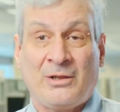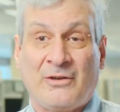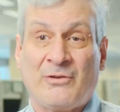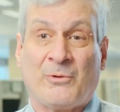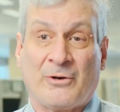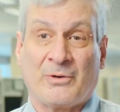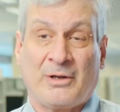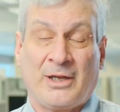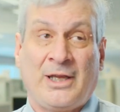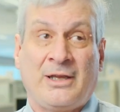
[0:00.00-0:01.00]
Livermore
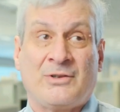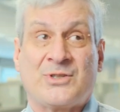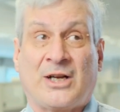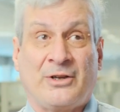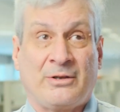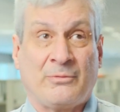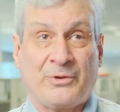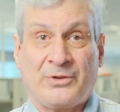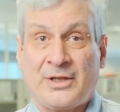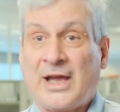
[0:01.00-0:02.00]
started
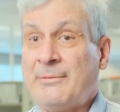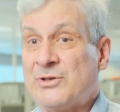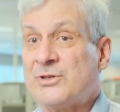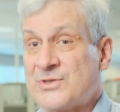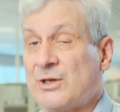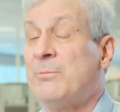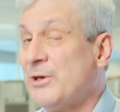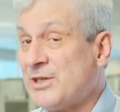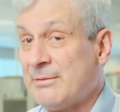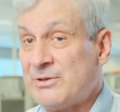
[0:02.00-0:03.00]
with diamond single
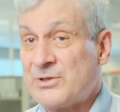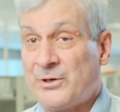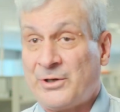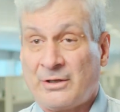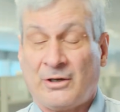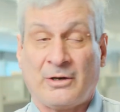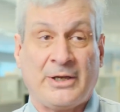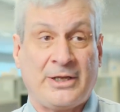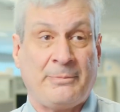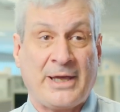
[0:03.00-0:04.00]
point diamond turning
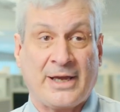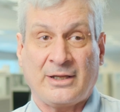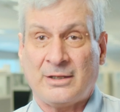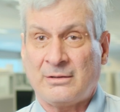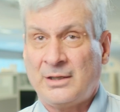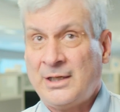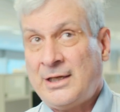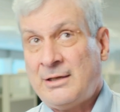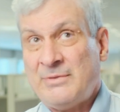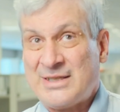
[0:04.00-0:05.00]
already back in the
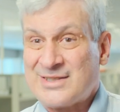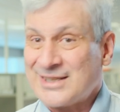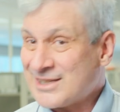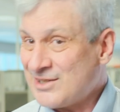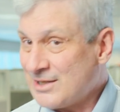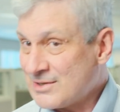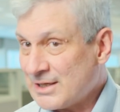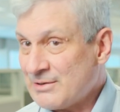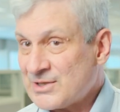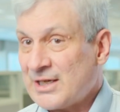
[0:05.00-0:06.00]
mid
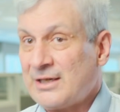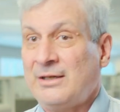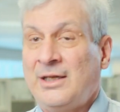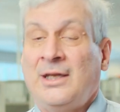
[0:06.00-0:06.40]
60s, I'd say.